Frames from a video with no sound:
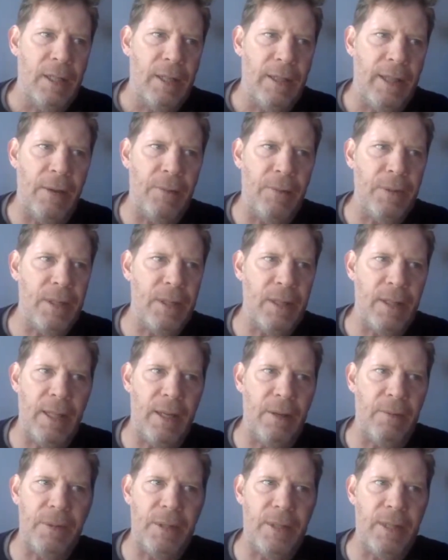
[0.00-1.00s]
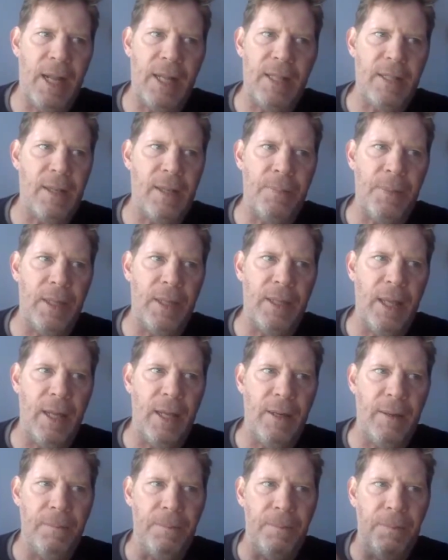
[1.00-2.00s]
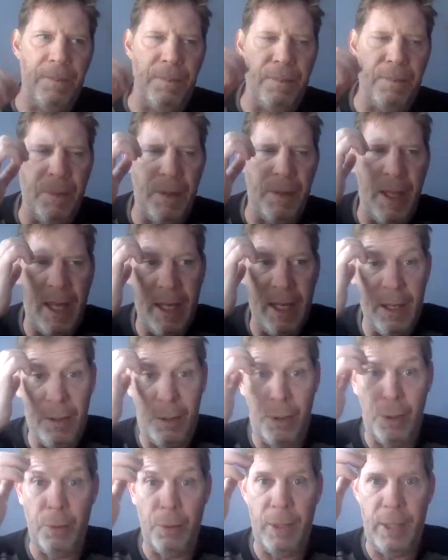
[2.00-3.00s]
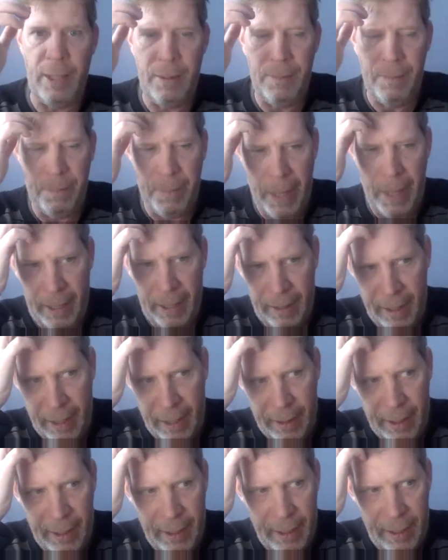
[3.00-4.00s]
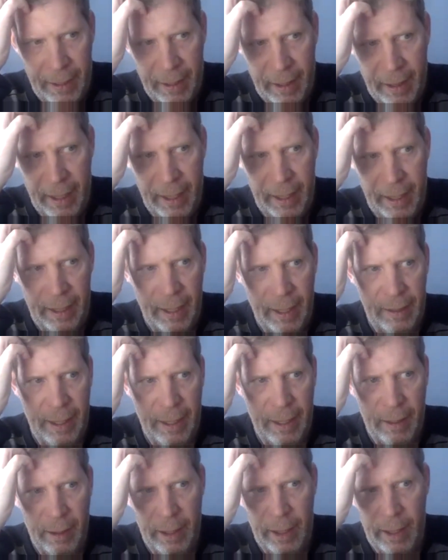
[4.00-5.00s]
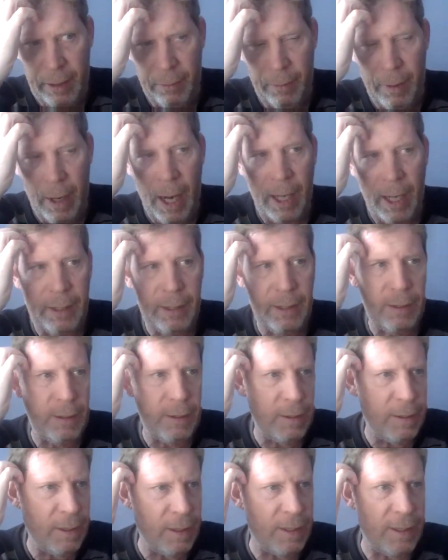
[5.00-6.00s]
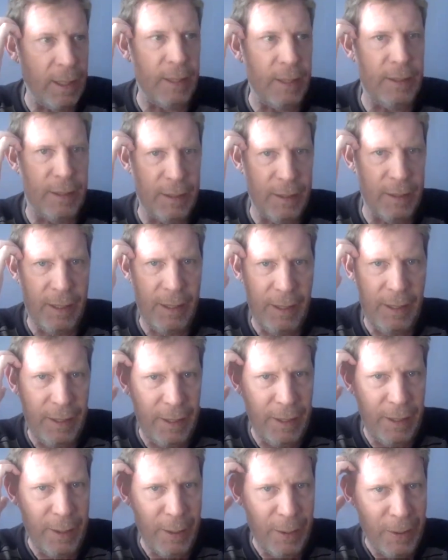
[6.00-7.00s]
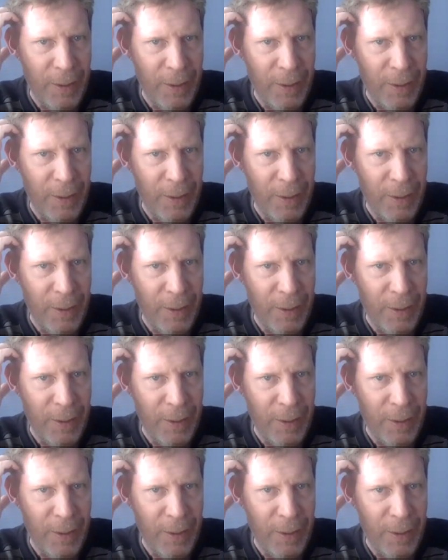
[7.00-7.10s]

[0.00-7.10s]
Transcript: That was that was not something that they intuited back then. They didn't think that they could eat rocks, essentially, you know,